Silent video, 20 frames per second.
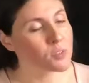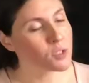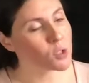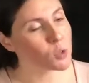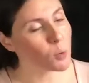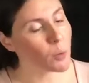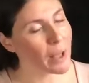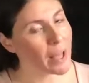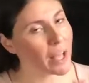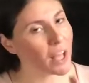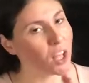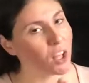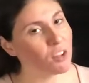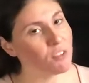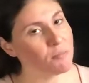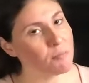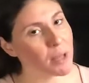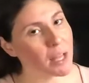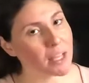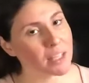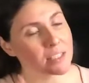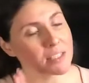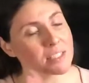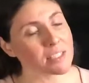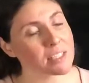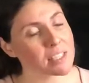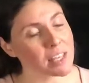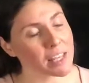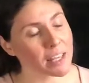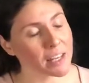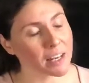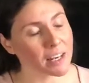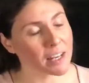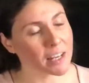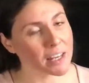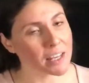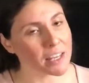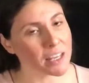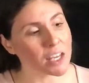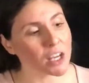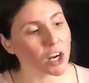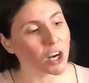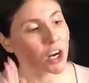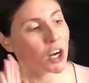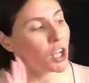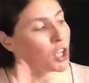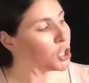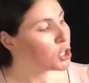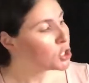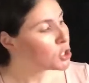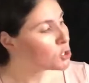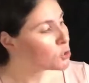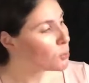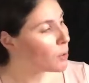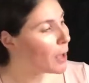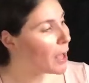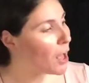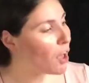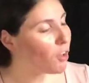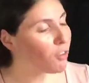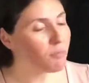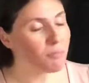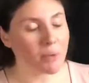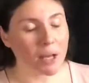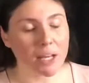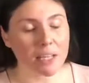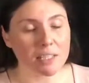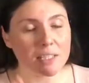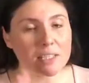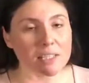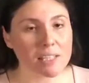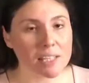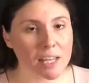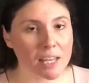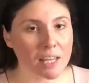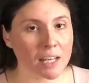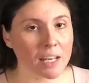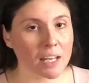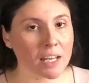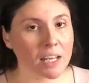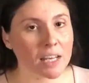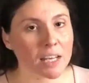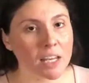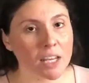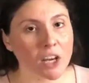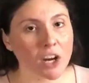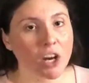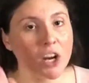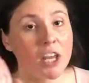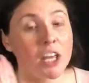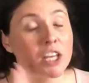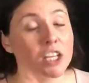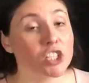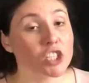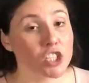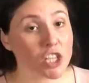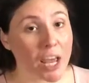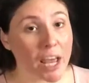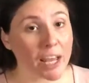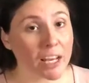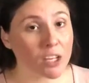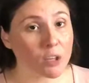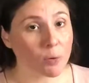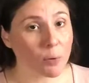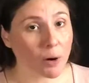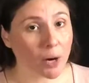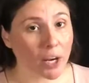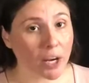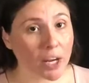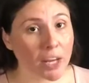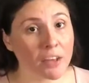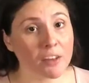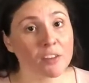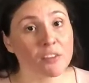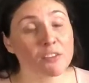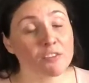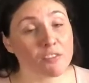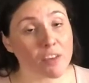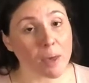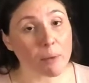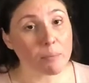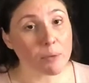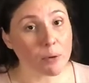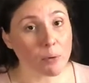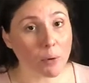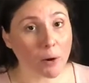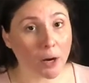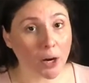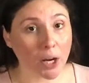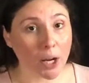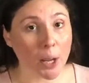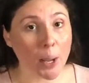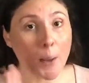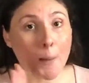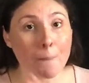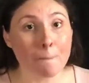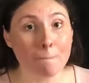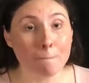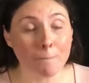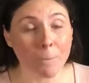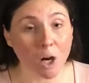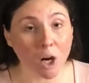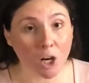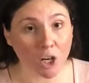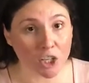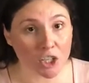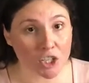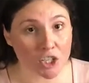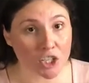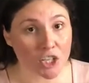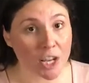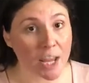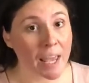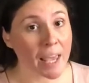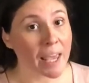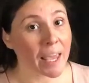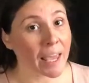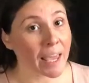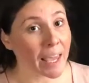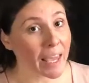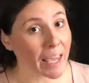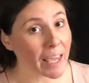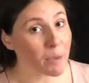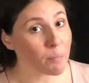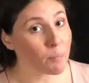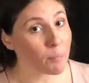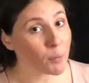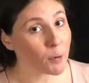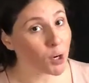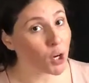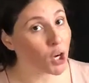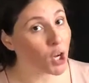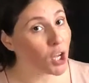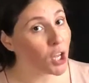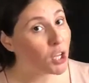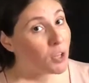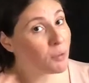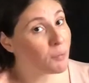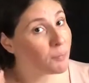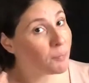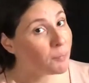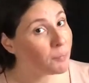12 months in a year. 12 months in a year. January, February, March, April.